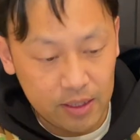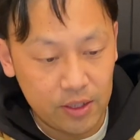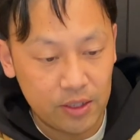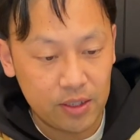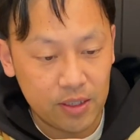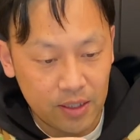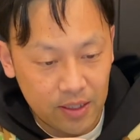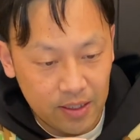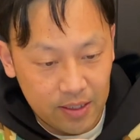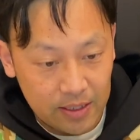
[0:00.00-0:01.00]
It's just
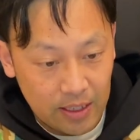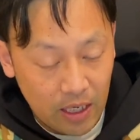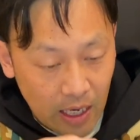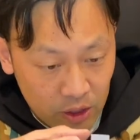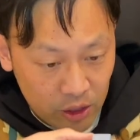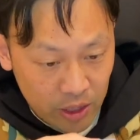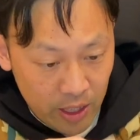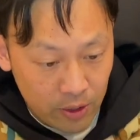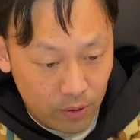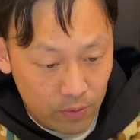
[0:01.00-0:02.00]
the large
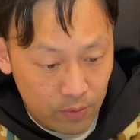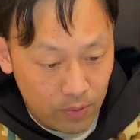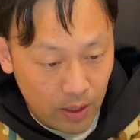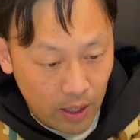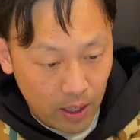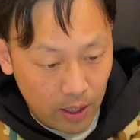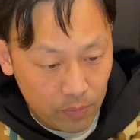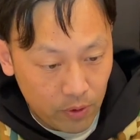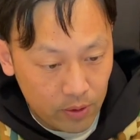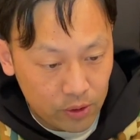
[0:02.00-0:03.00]
channel.
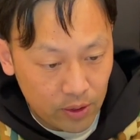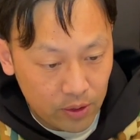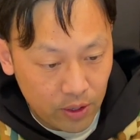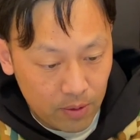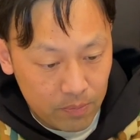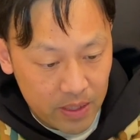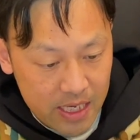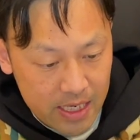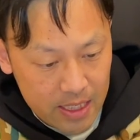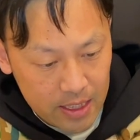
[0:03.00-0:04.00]
I'm not trying to
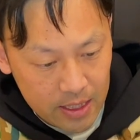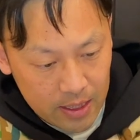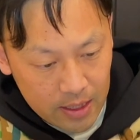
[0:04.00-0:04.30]
compete.